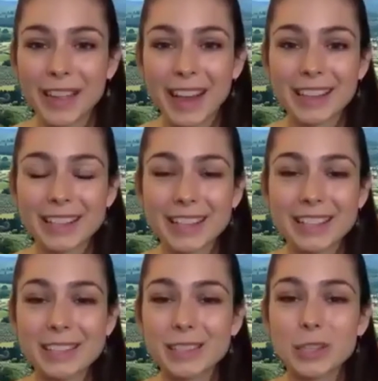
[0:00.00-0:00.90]
It's
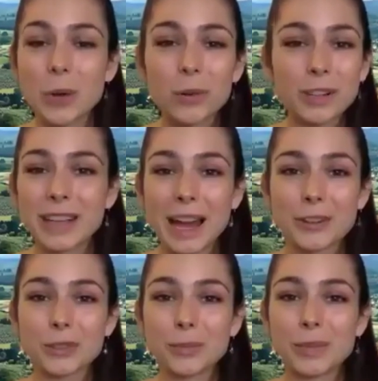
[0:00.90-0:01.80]
totally natural
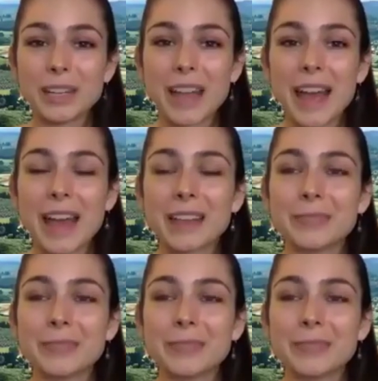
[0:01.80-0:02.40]
meat. And